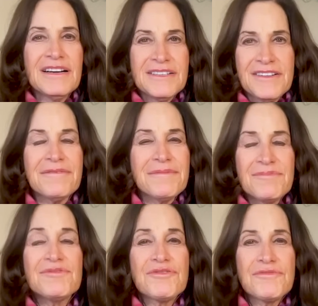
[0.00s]
I know
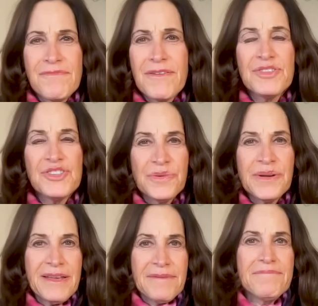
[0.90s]
from
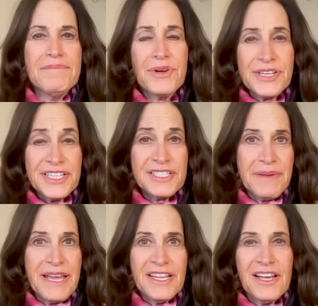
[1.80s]
doing it,
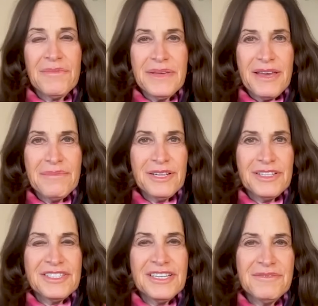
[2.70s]
participating, I'll be
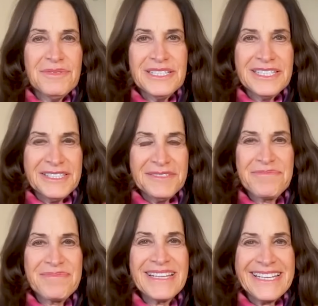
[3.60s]
able to really
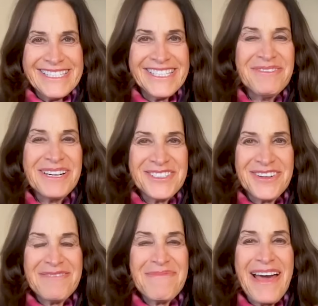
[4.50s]
like see what it's
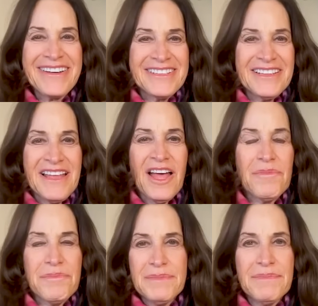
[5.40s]
all about and
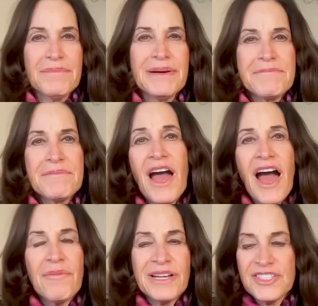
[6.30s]
help people. But
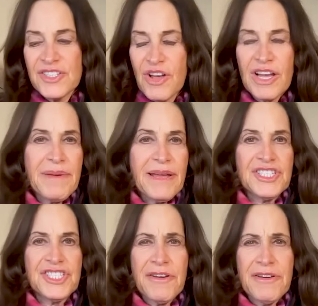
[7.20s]
I wanted to talk about
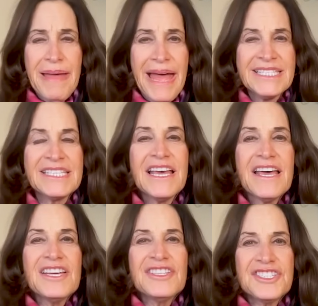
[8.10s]
Sherri Betz.
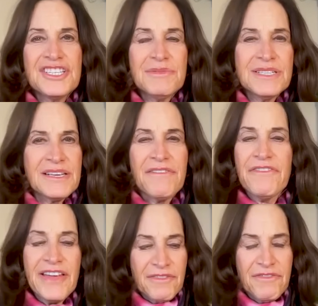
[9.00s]
She was a
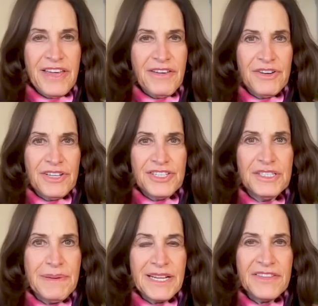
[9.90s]
fan favorite.
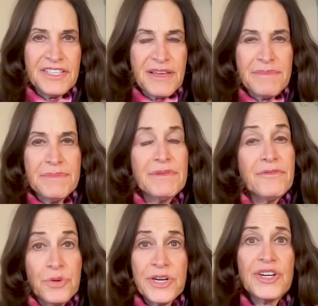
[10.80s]
She's been on the summit
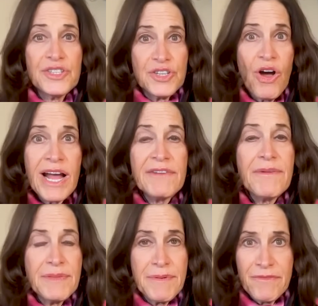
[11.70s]
before, and her talk
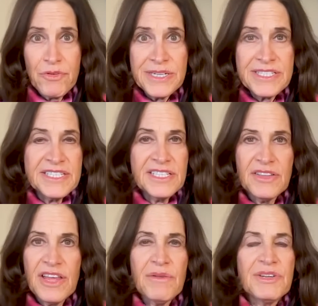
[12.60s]
from the before is still
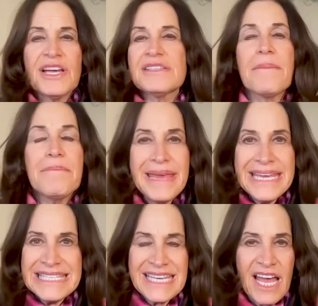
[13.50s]
there, which has
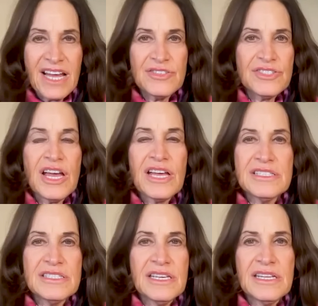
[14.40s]
amazing
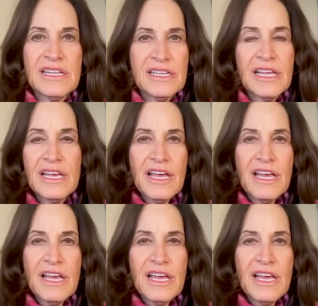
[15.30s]
exercises in it and